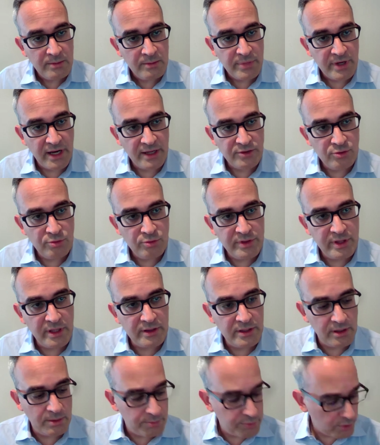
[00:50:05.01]
But I do
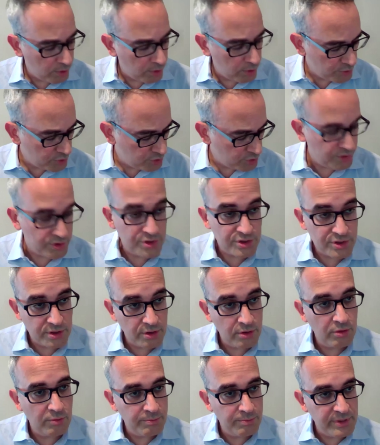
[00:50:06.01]
think the approach should
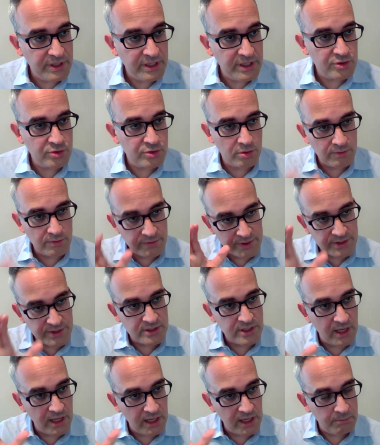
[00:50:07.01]
still be sort of the
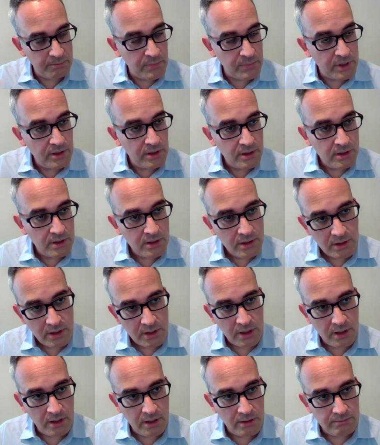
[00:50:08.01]
same,
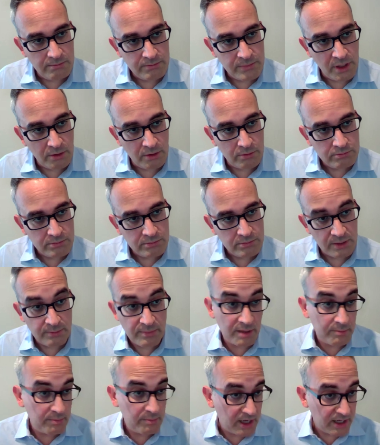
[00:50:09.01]
uh, you know, in
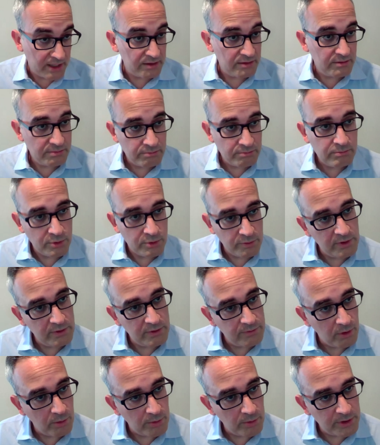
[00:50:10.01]
my mind moving
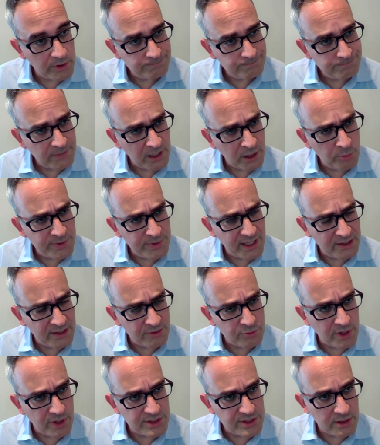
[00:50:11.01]
forward. I hope that
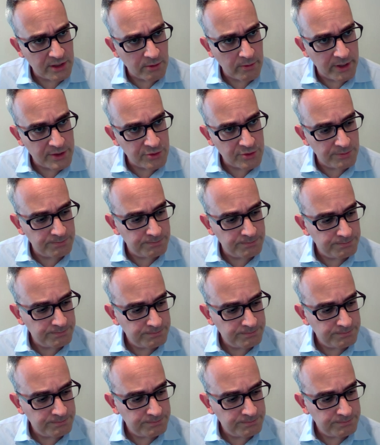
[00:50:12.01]
addressed the question.